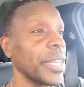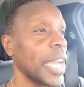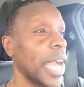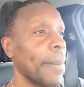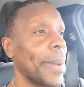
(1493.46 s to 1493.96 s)

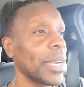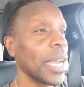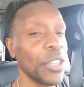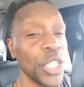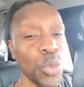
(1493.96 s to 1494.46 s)
about how
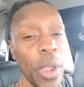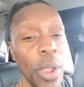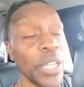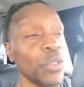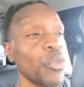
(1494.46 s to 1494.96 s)
these
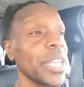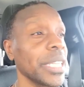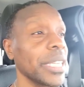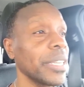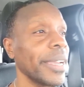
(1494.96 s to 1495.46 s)
women
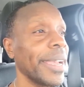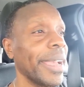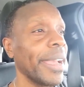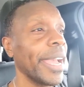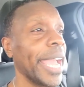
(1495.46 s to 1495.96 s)
really
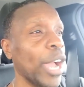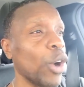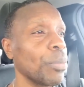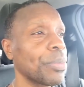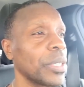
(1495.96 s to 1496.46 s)

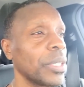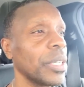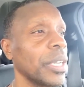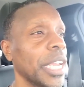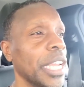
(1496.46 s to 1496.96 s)
helped
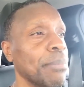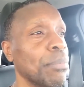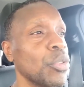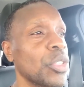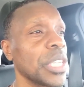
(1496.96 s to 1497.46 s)
in
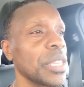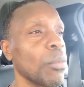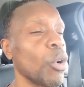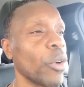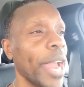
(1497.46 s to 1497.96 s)
boosting the
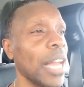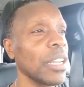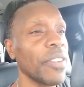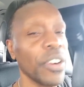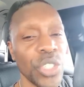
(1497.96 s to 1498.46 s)
morale
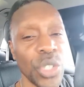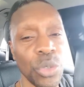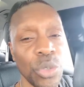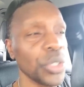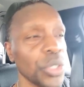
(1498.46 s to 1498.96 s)
of our
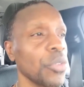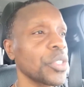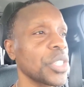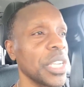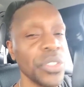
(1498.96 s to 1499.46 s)
soldiers
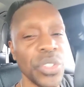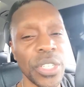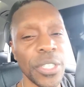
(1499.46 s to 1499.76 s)
overseas